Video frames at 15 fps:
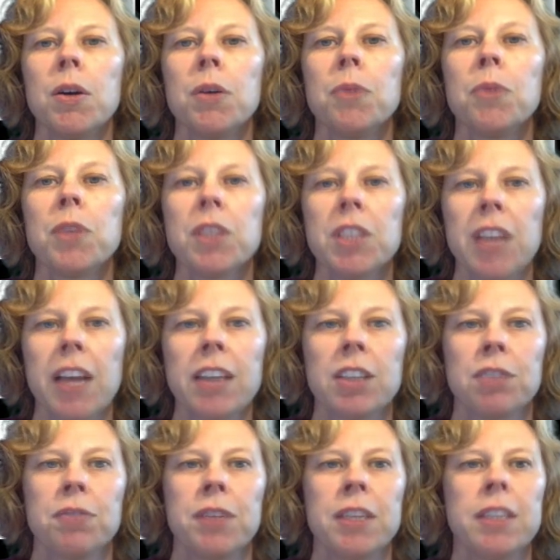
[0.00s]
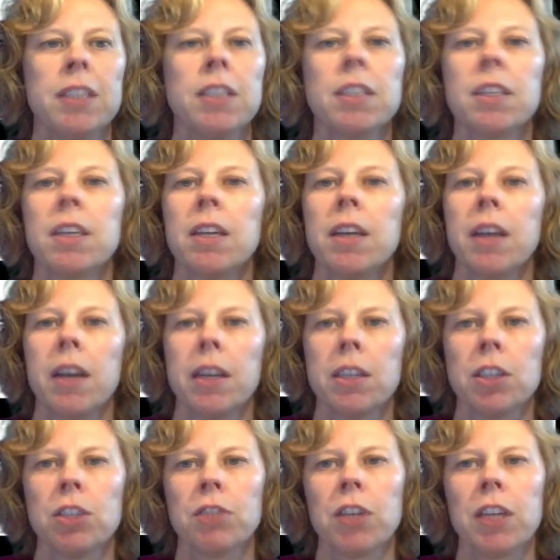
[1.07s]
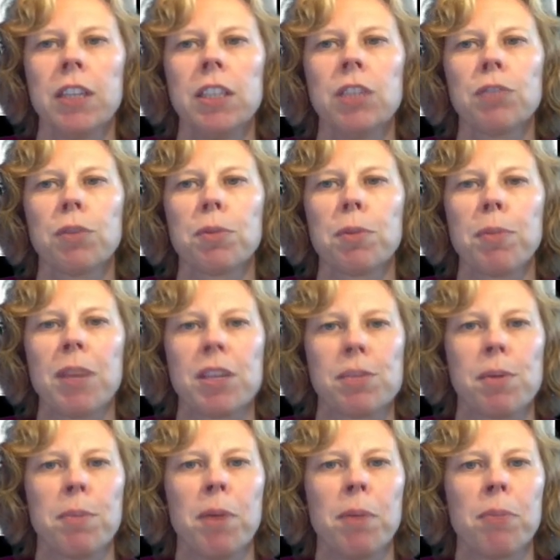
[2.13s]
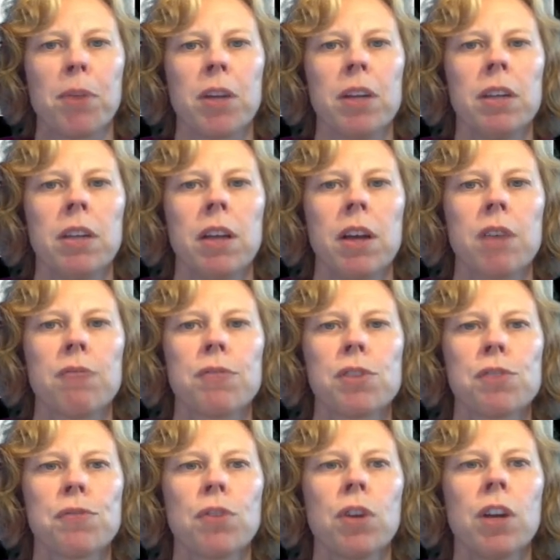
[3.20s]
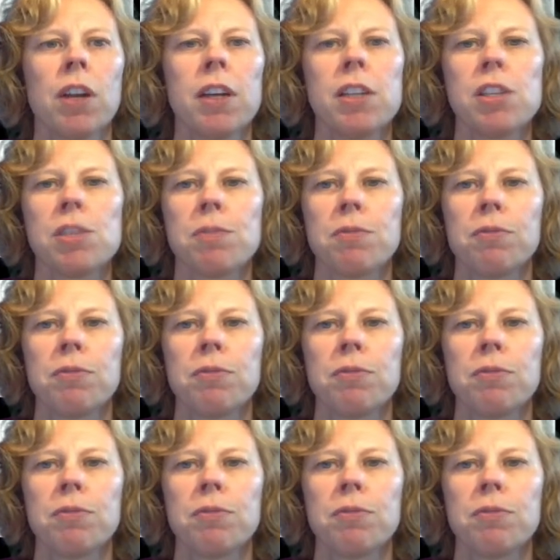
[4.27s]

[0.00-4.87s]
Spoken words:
Once activated, AKT is released from the plasma membrane and phosphorylates